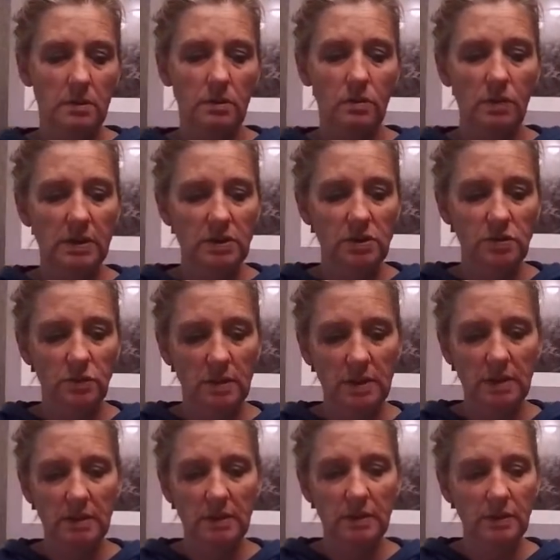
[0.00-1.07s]
what you want
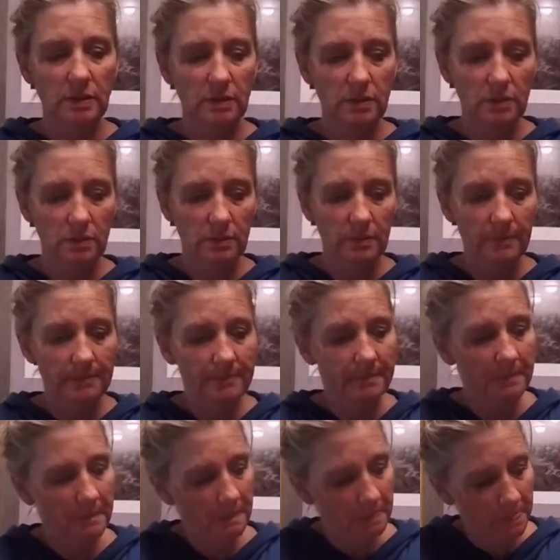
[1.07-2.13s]
to do
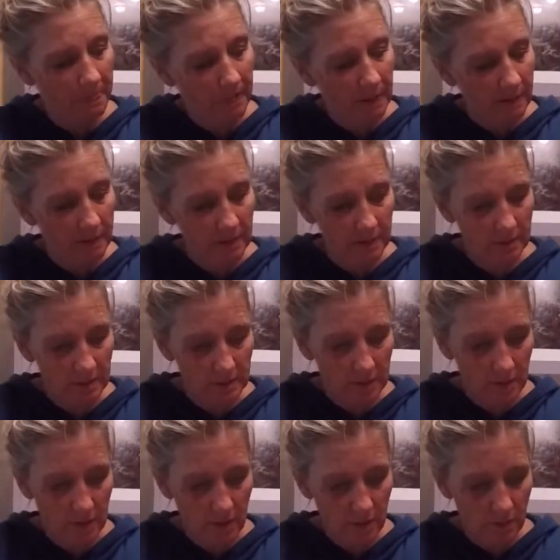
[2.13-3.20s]
is
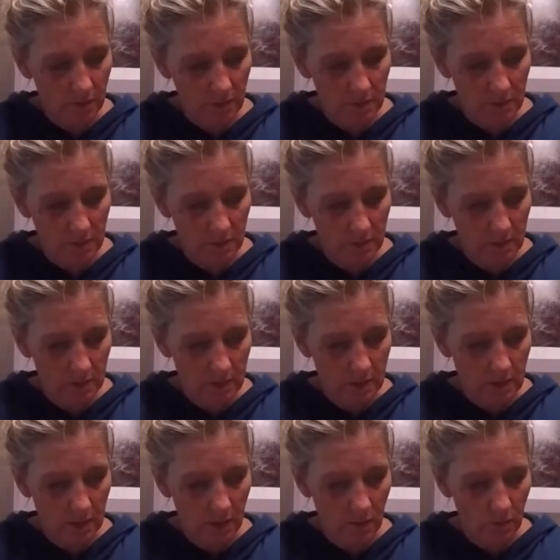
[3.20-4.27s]
go
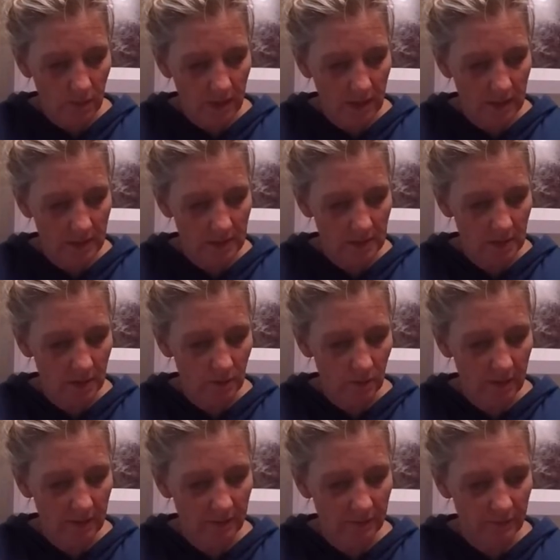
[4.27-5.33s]
a ways
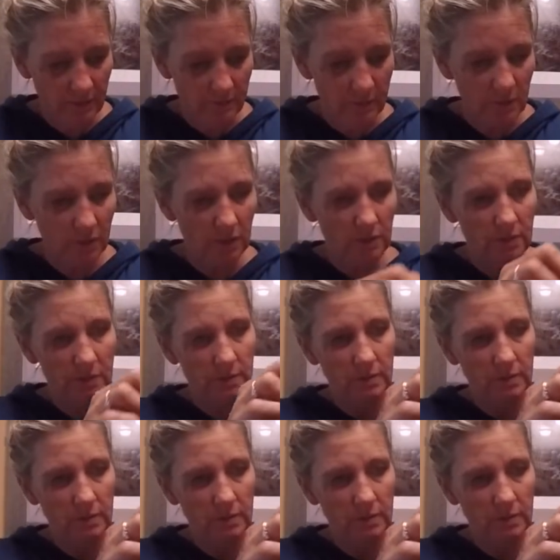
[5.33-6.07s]
away from your